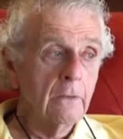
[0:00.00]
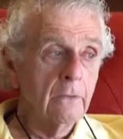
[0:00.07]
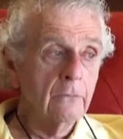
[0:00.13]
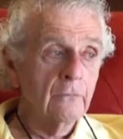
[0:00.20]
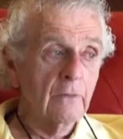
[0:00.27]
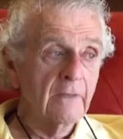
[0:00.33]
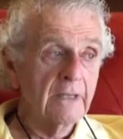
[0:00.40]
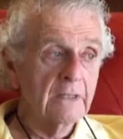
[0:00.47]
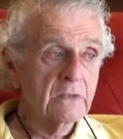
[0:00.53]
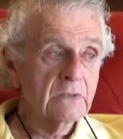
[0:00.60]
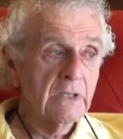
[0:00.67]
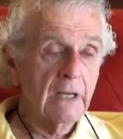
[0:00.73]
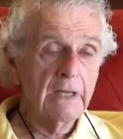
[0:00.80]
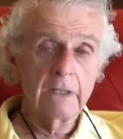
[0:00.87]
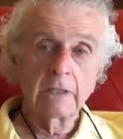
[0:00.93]
So they
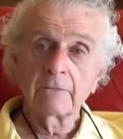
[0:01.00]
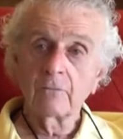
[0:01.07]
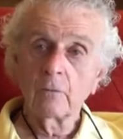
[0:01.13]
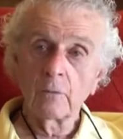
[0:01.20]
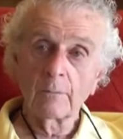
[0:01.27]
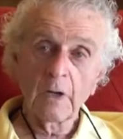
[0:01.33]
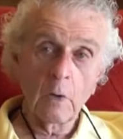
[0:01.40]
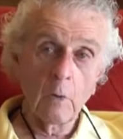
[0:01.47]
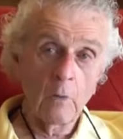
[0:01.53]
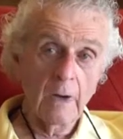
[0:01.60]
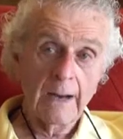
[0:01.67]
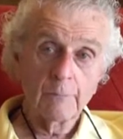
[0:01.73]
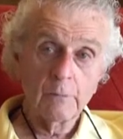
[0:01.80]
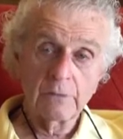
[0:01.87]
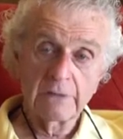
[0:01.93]
decided to form a
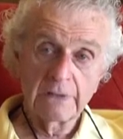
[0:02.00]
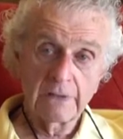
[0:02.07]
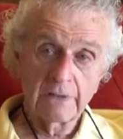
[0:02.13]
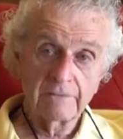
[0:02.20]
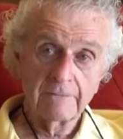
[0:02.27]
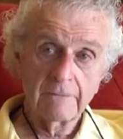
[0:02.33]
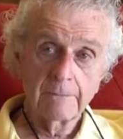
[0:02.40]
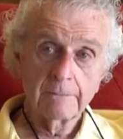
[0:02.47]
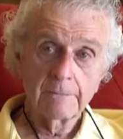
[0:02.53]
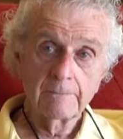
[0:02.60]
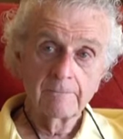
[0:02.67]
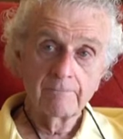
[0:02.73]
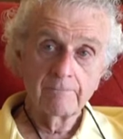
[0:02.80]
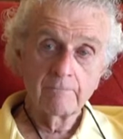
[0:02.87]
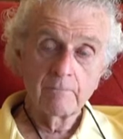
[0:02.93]
cooperative.
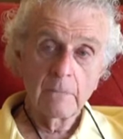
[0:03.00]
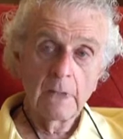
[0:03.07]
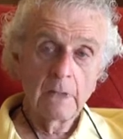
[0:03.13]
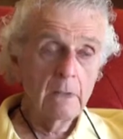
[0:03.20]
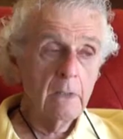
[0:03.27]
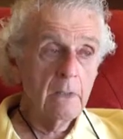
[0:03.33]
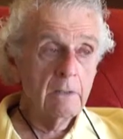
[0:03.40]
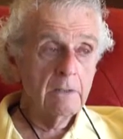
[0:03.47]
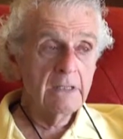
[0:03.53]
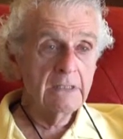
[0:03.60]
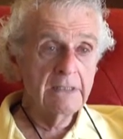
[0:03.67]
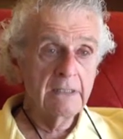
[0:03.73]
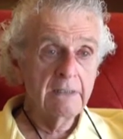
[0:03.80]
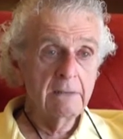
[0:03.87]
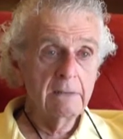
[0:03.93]

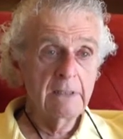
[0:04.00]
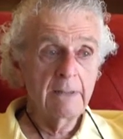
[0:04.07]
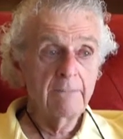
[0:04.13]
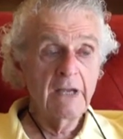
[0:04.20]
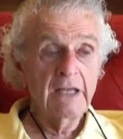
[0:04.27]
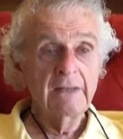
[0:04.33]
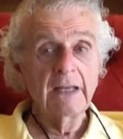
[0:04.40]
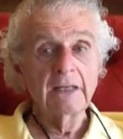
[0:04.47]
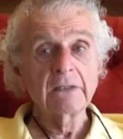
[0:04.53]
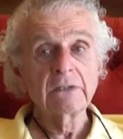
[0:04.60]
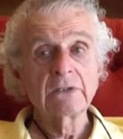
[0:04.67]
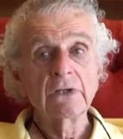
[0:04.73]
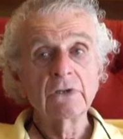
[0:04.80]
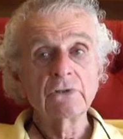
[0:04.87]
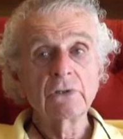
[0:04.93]
They made that
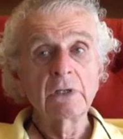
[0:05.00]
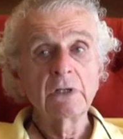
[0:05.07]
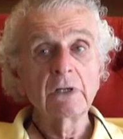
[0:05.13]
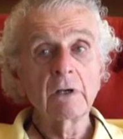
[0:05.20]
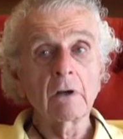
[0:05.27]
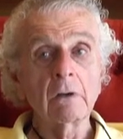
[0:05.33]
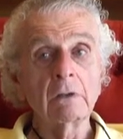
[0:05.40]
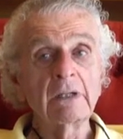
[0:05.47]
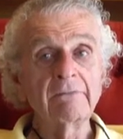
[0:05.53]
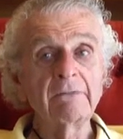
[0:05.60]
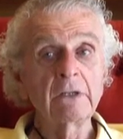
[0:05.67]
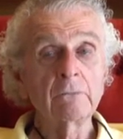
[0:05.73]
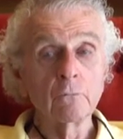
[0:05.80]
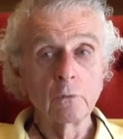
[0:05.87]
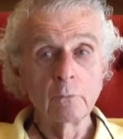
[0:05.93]
decision in our
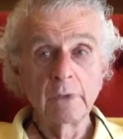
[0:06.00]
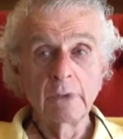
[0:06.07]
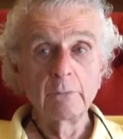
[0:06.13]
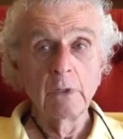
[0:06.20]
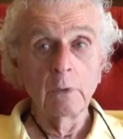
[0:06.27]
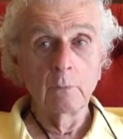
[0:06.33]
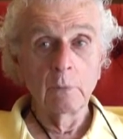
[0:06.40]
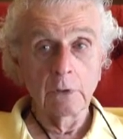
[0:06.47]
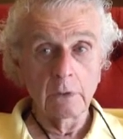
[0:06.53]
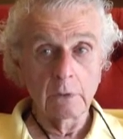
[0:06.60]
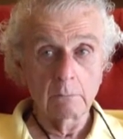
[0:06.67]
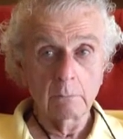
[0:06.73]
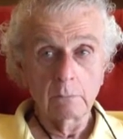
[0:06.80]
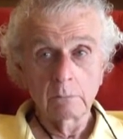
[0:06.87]
living room in Milburn.